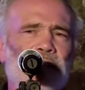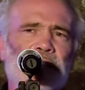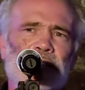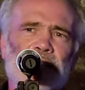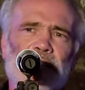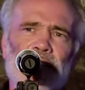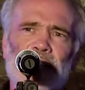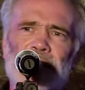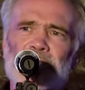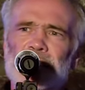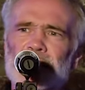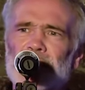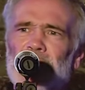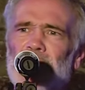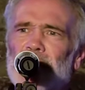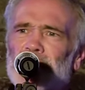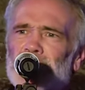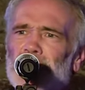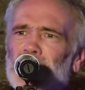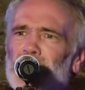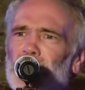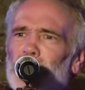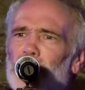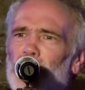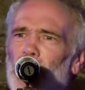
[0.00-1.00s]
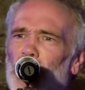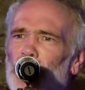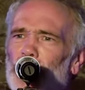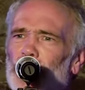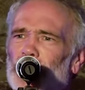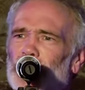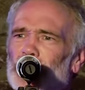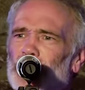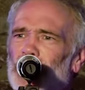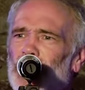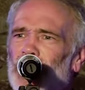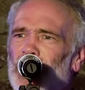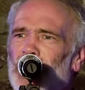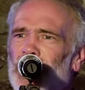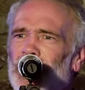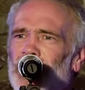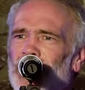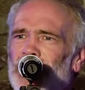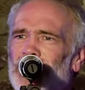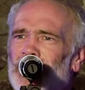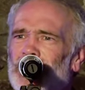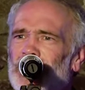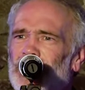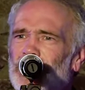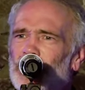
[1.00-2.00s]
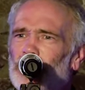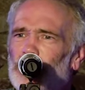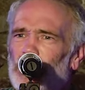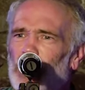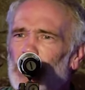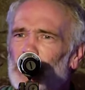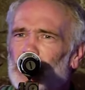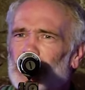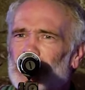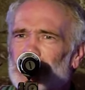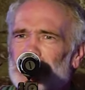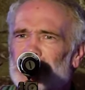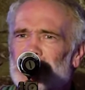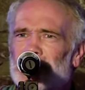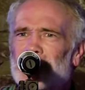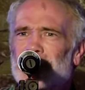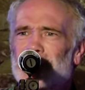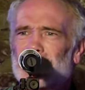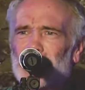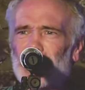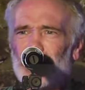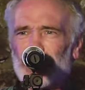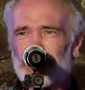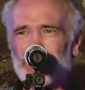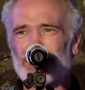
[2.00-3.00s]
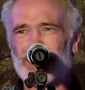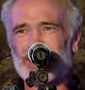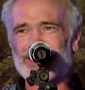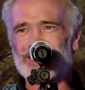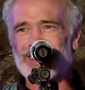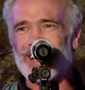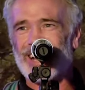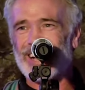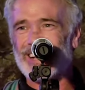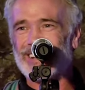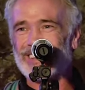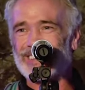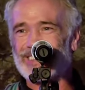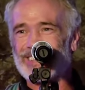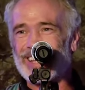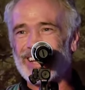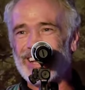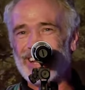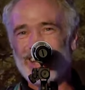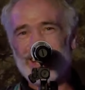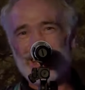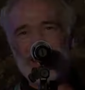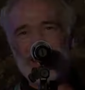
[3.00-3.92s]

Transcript: It's like stashing emotional bubbles inside ourselves